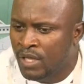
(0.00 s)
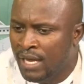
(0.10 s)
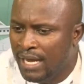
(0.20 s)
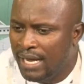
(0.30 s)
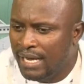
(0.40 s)

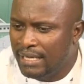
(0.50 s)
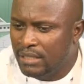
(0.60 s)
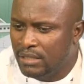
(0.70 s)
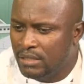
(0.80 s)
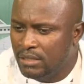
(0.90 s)

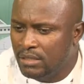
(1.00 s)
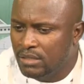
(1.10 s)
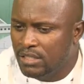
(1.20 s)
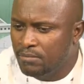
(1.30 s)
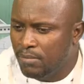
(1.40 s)
I
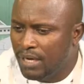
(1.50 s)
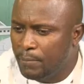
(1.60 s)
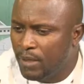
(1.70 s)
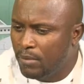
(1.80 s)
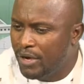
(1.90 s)
did my
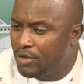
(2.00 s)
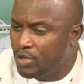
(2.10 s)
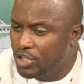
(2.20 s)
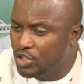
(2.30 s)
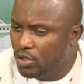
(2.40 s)
primary
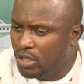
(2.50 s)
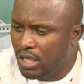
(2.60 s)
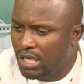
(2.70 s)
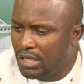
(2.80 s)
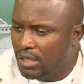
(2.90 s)
education
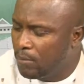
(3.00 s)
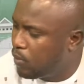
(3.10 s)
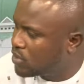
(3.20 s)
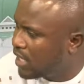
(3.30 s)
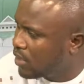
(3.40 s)
in
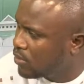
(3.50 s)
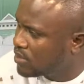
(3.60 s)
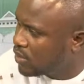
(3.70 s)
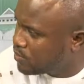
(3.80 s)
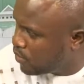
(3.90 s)
Port Harcourt.
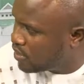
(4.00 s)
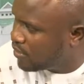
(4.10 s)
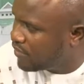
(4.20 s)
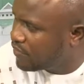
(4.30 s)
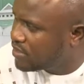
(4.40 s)
I was born in
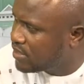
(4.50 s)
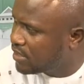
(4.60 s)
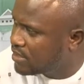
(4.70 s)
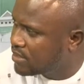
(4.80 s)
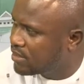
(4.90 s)
River
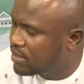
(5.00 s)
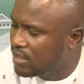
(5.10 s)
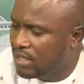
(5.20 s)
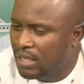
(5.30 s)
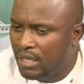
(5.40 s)
State. Okay.
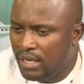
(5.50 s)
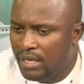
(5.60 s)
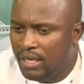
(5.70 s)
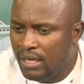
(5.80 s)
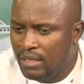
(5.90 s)

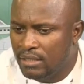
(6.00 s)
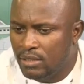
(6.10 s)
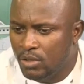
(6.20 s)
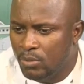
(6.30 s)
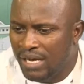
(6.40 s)
Yeah,
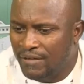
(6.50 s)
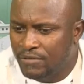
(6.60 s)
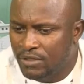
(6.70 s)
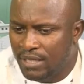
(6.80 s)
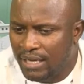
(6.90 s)
and
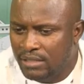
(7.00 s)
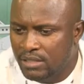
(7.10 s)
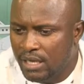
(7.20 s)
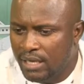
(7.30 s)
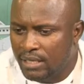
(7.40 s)
after that,
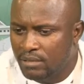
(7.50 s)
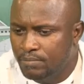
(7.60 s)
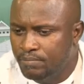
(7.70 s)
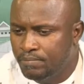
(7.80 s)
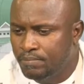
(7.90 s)
I
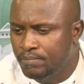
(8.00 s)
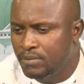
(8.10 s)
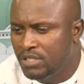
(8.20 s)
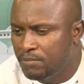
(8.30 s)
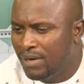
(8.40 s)

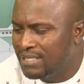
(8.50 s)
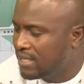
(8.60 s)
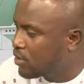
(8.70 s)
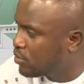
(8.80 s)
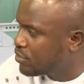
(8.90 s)
did my
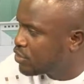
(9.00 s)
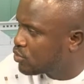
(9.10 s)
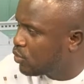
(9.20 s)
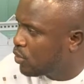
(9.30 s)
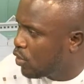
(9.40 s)
secondary
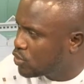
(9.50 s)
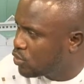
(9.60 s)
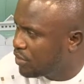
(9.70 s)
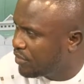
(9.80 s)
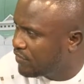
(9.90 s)
school also
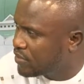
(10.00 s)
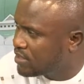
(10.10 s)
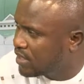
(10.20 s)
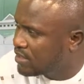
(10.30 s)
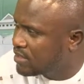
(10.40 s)
in River
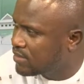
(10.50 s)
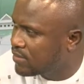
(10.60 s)
State,